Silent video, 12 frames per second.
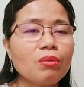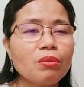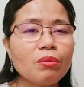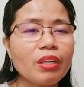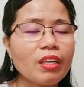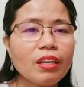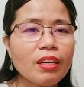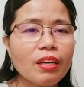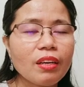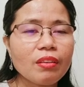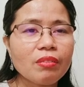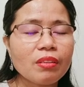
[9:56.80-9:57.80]
We
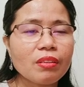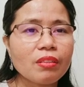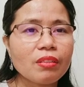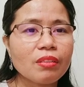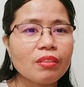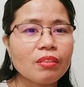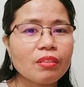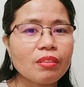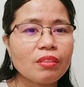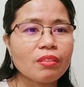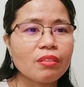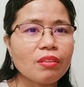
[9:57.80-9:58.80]
really
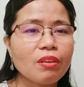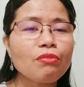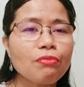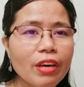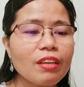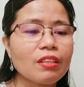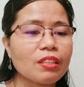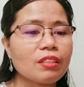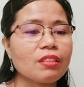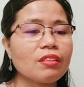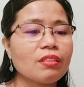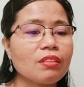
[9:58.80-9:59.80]

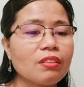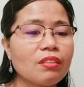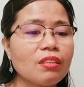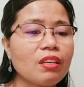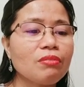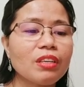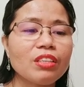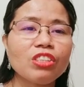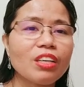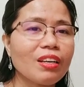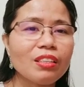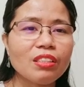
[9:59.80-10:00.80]
face a very
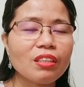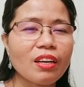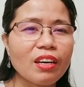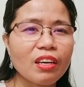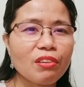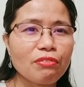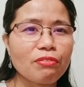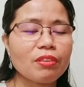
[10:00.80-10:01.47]
challenging life.